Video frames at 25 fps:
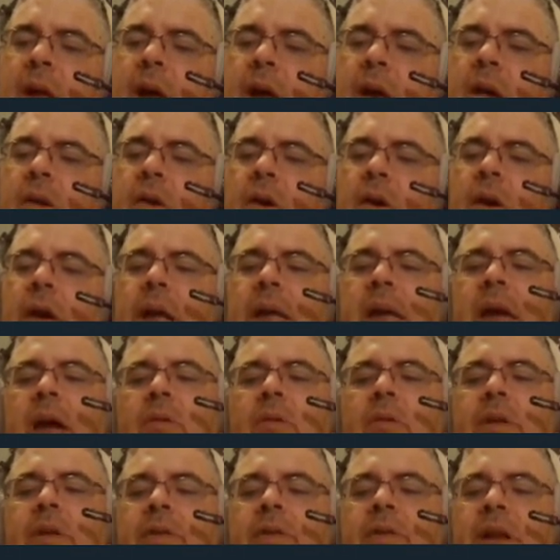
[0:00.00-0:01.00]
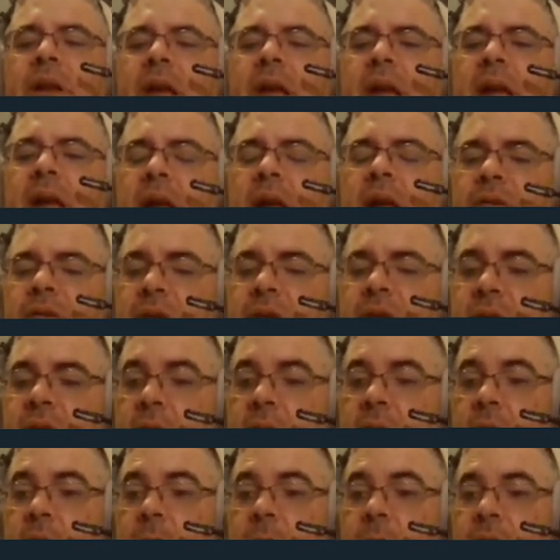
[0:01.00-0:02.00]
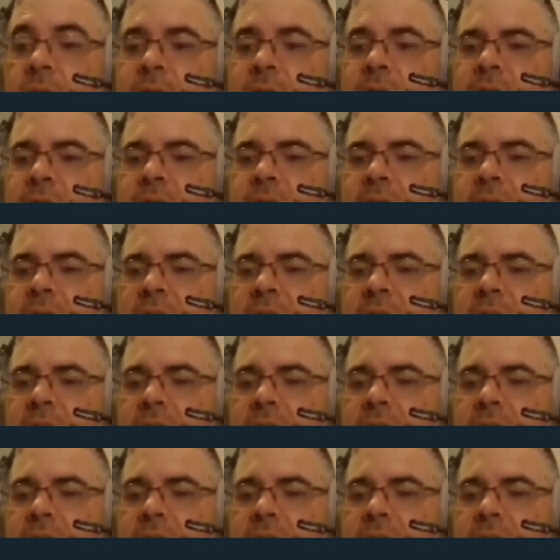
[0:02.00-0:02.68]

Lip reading: Adara counted the days until her birthday.